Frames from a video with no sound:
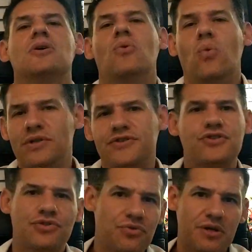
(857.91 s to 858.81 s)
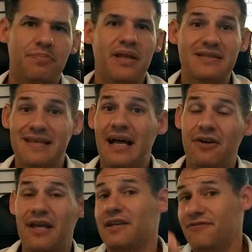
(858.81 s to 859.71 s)
Once the story plays out,
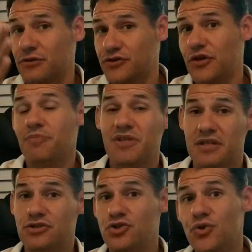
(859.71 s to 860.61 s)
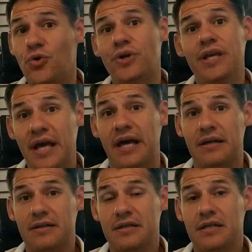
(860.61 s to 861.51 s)
and if there's something that you don't get,
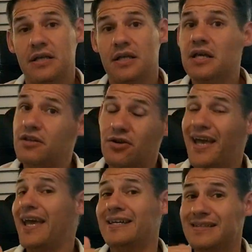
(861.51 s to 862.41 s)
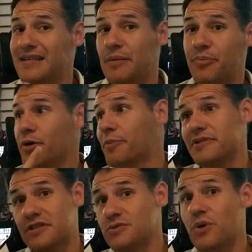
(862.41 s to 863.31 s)
either A, I did it on purpose
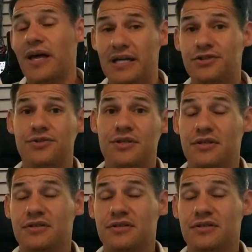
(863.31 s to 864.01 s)
because we'll answer it in